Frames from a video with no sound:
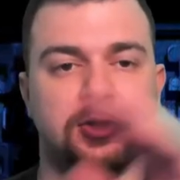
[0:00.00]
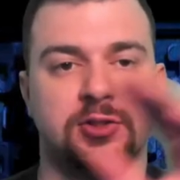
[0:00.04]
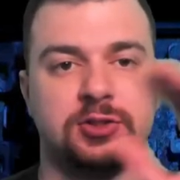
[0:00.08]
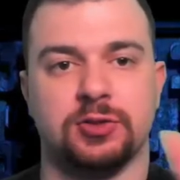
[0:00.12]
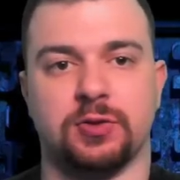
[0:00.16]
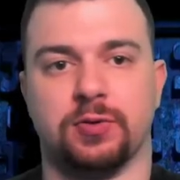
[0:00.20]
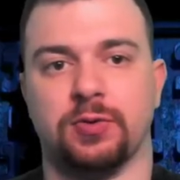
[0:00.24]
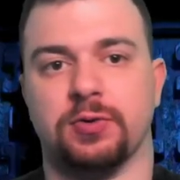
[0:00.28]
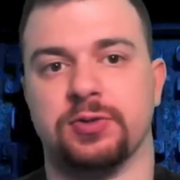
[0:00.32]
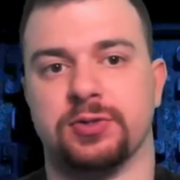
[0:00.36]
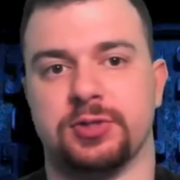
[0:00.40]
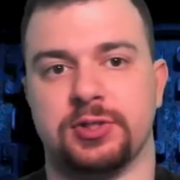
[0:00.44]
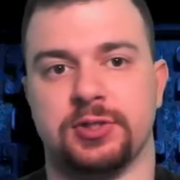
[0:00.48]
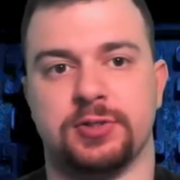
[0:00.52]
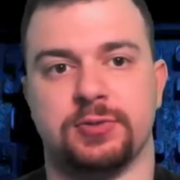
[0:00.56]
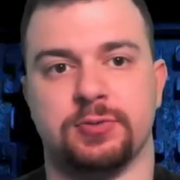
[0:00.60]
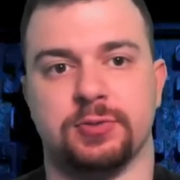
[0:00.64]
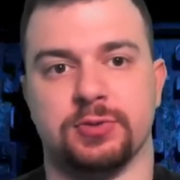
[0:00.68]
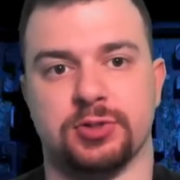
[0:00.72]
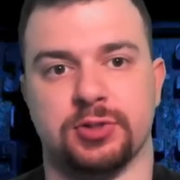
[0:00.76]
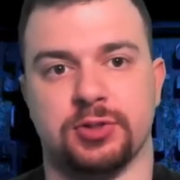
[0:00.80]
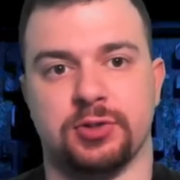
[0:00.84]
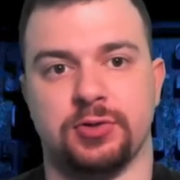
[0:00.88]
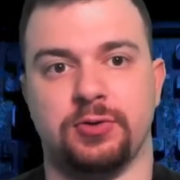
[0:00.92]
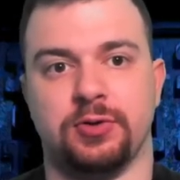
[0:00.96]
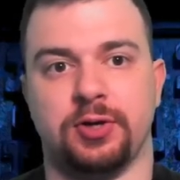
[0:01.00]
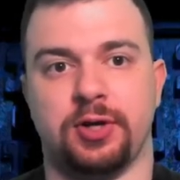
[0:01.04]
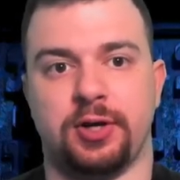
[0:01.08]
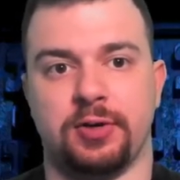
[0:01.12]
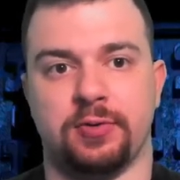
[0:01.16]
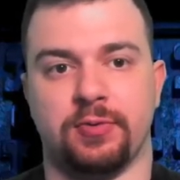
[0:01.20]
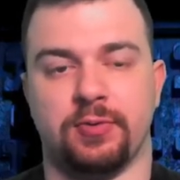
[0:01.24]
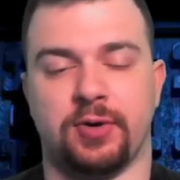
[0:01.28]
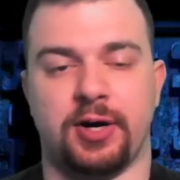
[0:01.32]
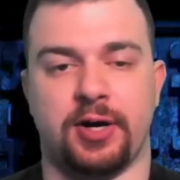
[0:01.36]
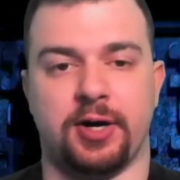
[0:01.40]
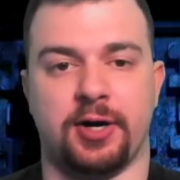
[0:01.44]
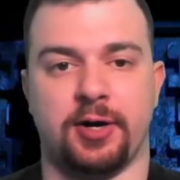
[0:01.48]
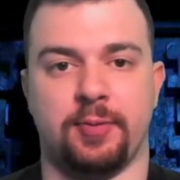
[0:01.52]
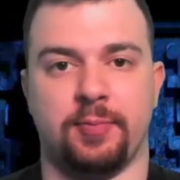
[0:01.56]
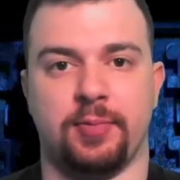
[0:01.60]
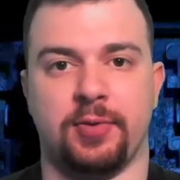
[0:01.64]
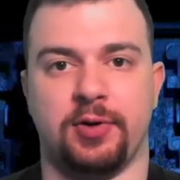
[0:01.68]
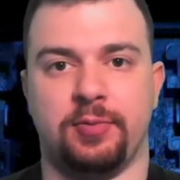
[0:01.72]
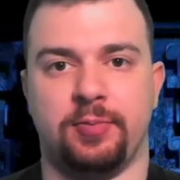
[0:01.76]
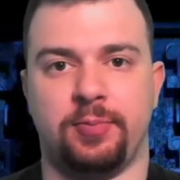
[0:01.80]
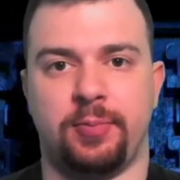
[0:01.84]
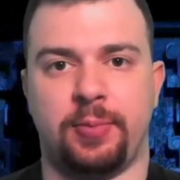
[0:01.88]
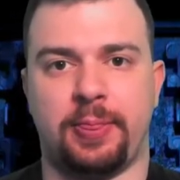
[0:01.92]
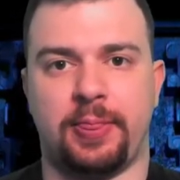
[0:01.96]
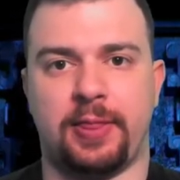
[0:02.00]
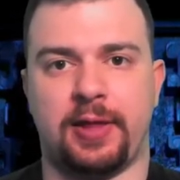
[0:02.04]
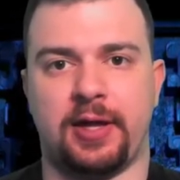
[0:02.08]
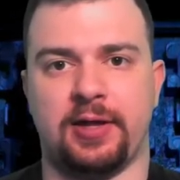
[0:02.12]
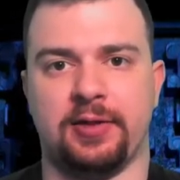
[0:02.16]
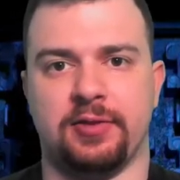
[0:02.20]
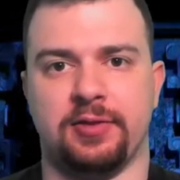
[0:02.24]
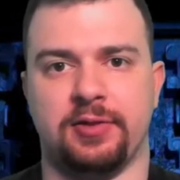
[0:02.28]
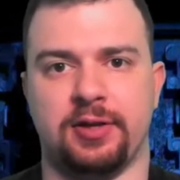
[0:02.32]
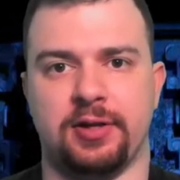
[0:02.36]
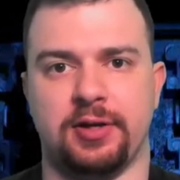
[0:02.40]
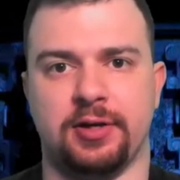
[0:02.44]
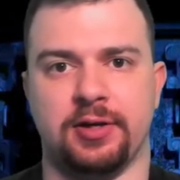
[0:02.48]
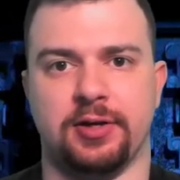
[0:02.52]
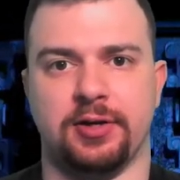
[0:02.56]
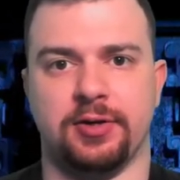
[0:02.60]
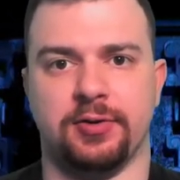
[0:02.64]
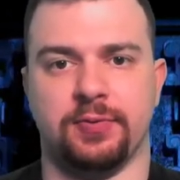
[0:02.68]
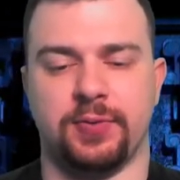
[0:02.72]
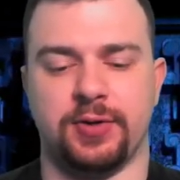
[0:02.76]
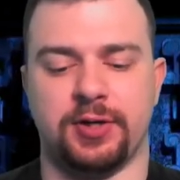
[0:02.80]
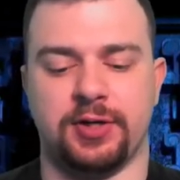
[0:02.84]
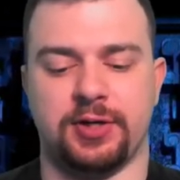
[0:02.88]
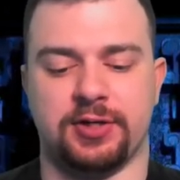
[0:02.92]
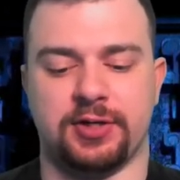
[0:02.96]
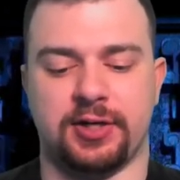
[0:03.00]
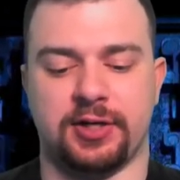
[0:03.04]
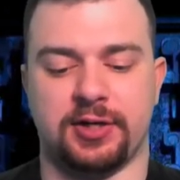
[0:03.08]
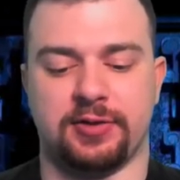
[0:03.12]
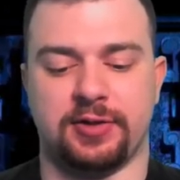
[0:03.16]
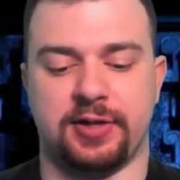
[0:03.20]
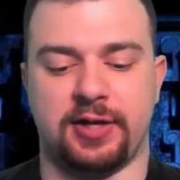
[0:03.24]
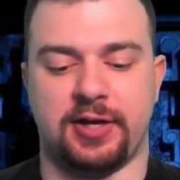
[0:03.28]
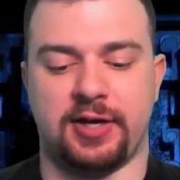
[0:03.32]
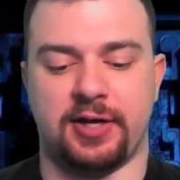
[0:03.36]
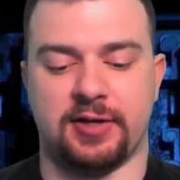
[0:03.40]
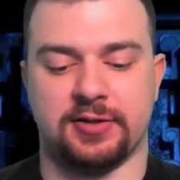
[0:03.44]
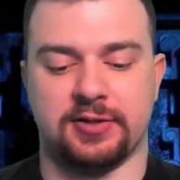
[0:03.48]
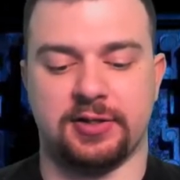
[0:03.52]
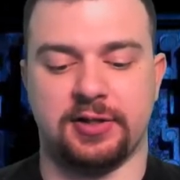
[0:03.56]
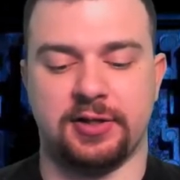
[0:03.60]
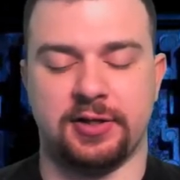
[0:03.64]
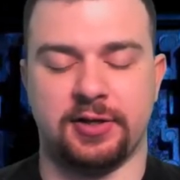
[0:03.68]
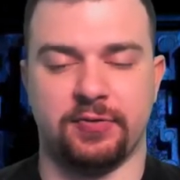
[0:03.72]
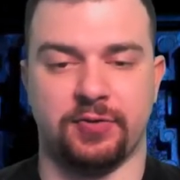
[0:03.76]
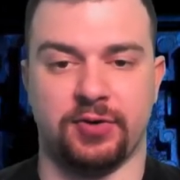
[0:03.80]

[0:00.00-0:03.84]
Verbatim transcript: stores its result in RAM, and then we take that.